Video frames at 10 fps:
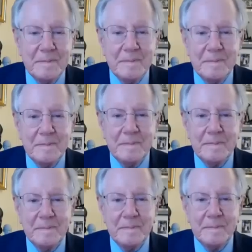
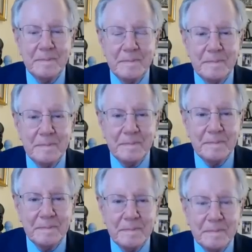
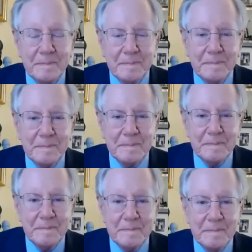
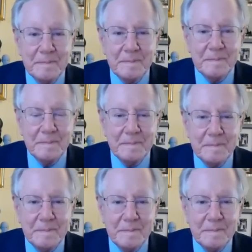
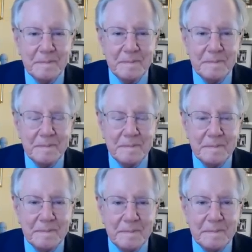
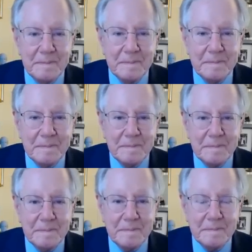
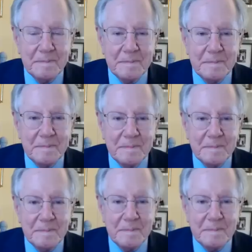
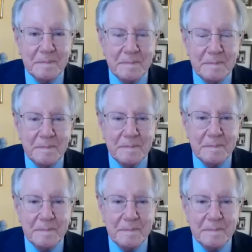(not speaking)